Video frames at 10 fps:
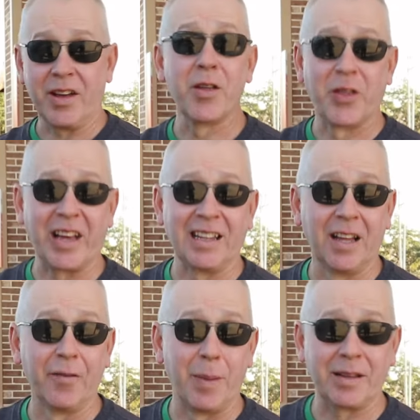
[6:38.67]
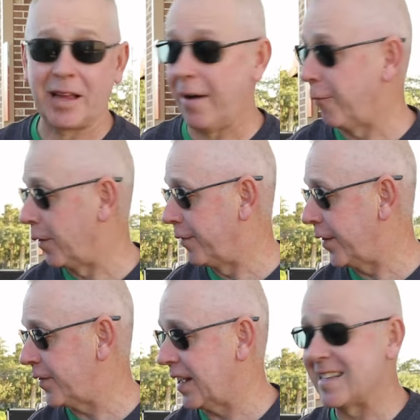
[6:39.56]
the other thing I love about the F one
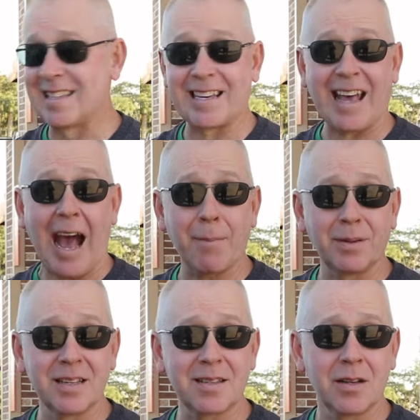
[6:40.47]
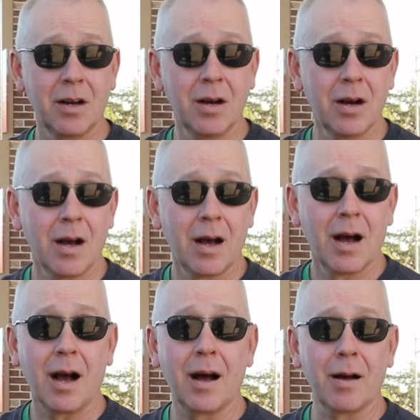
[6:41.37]
fifty is the capless
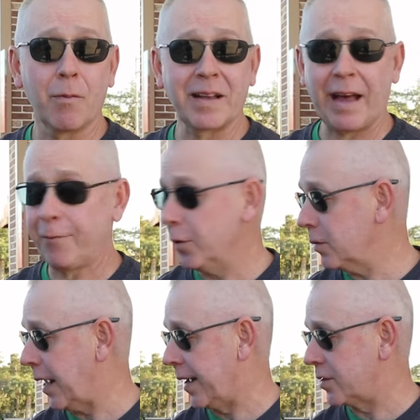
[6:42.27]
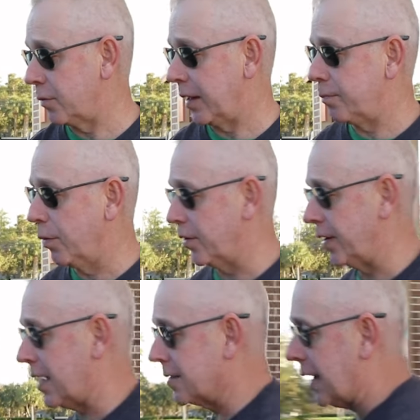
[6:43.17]
uh, get fuel tank. So when I pull
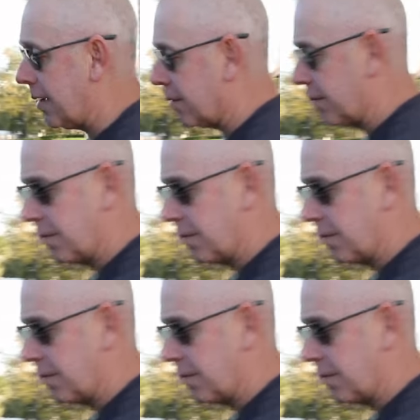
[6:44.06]
the nozzle out,